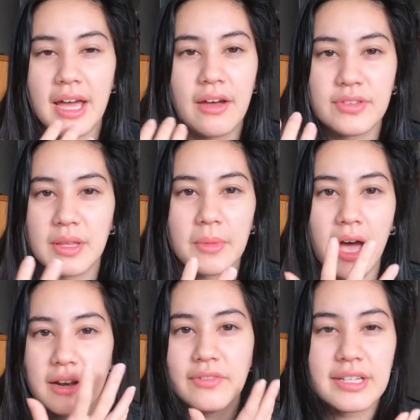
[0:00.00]
to have some
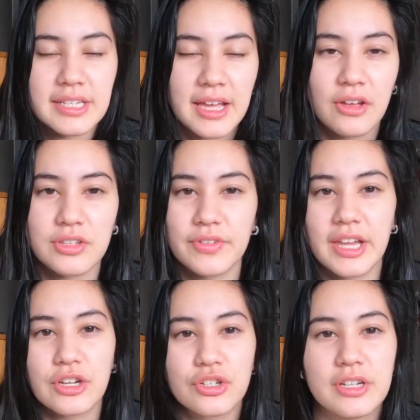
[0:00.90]
kind of like
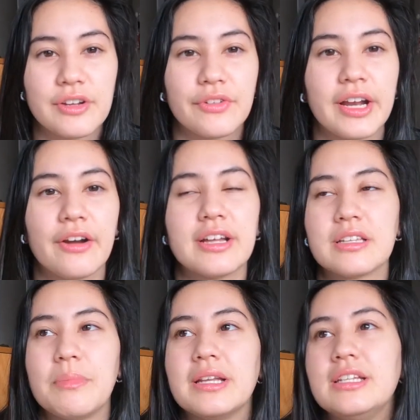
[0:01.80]
decalcification in different
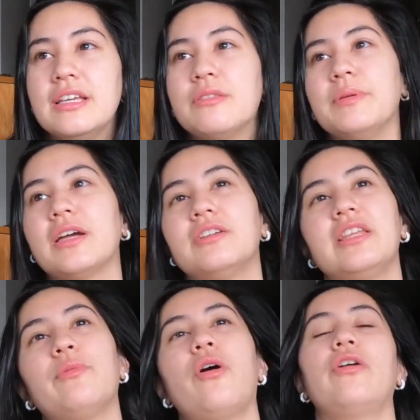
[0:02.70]
areas in my teeth because
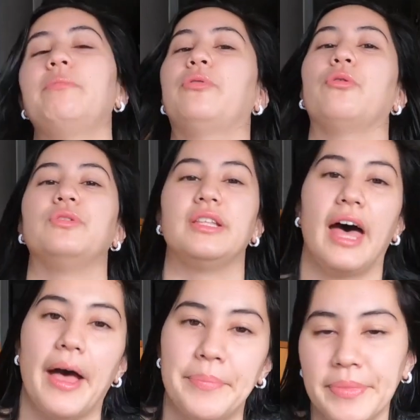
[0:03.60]
they were already prone to
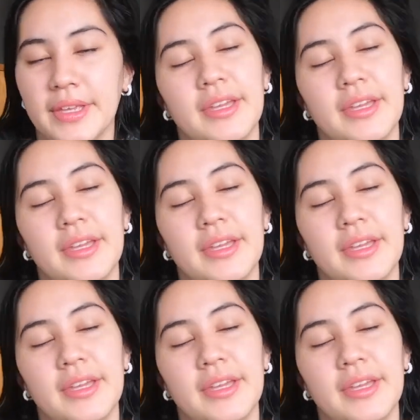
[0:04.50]
that.